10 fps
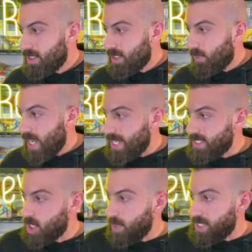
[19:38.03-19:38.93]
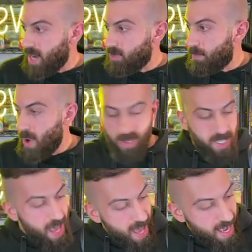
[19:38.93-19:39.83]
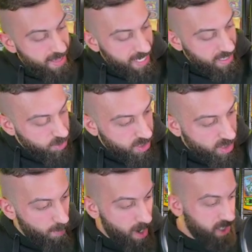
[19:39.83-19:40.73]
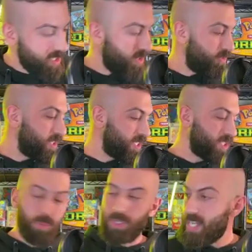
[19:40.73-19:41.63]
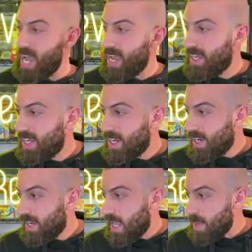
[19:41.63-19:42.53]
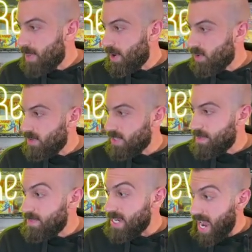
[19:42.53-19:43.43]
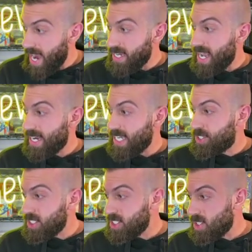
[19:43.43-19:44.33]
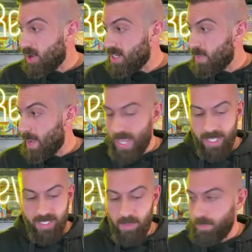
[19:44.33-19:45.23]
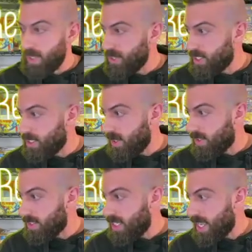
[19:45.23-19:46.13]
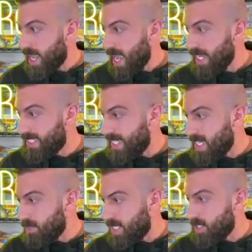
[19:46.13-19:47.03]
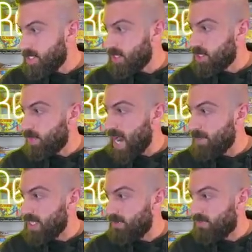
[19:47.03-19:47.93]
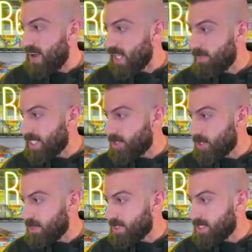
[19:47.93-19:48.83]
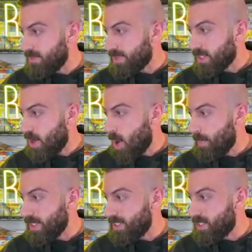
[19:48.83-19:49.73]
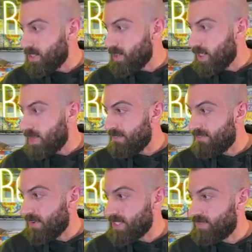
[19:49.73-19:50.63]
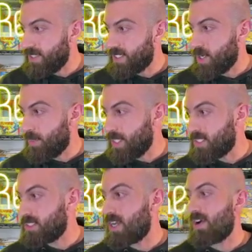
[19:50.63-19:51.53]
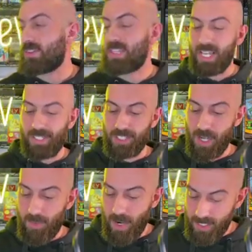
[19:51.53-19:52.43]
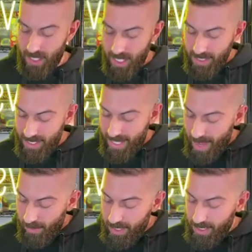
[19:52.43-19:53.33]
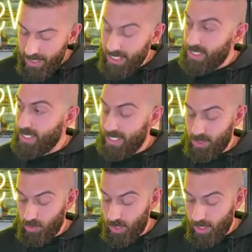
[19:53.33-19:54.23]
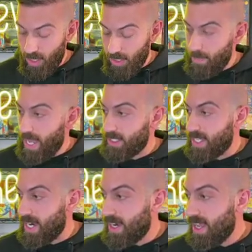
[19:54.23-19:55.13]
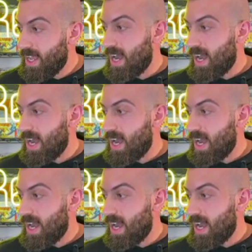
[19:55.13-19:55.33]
We got a super chat from Pokey. Hey, thank you so much for the super chat. Hey, Pokerev, I'm nine and I just started my page a month ago. And I did it because you inspired me to follow my dreams Hoping to do my first vintage opening soon. Oh, thank you so much. That would is it's really all about there.